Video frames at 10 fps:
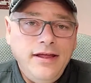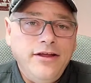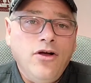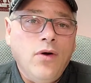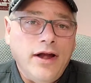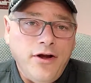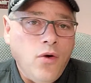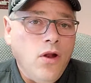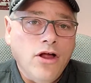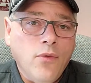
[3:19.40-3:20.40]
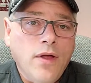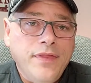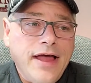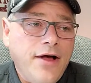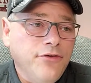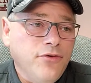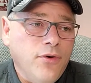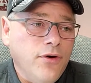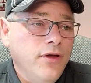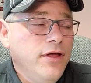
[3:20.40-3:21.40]
I no longer want the house,
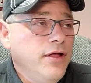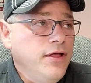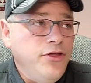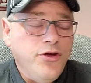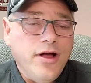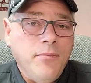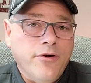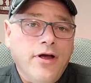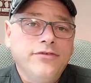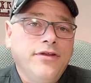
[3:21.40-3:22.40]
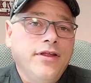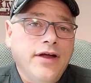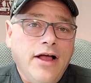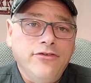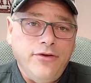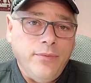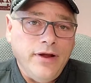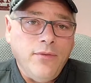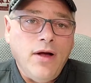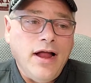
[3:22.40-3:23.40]
or you come across another house that you
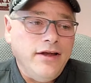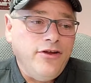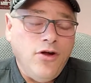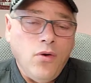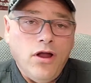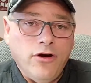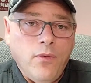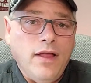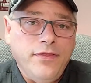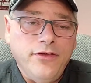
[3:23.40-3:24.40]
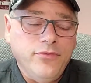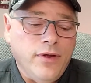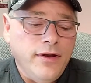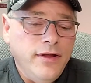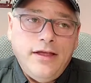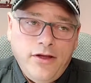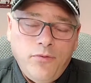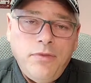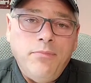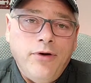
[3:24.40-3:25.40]
really want and you no longer want this one. It
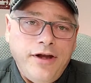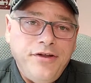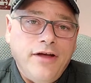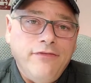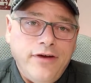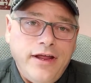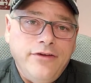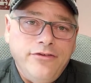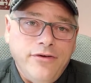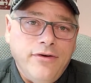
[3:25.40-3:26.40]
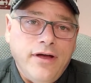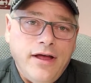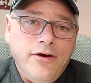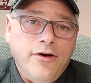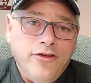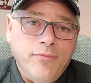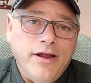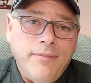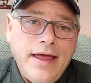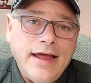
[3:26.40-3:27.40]
would be pretty tough for you to get your earnest
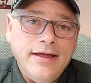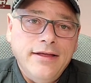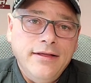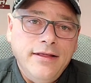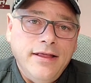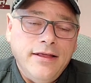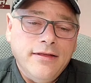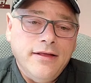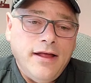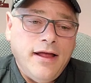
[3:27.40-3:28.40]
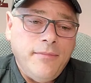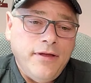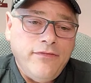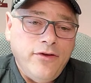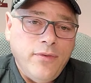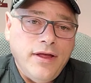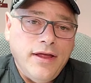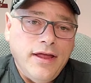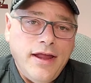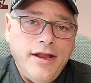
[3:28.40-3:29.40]
money back if you
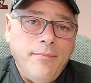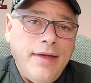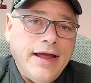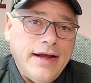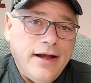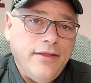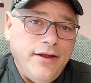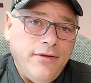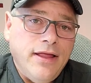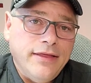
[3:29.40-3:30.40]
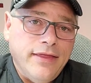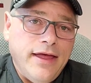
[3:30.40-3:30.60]
end up backing out of the deal like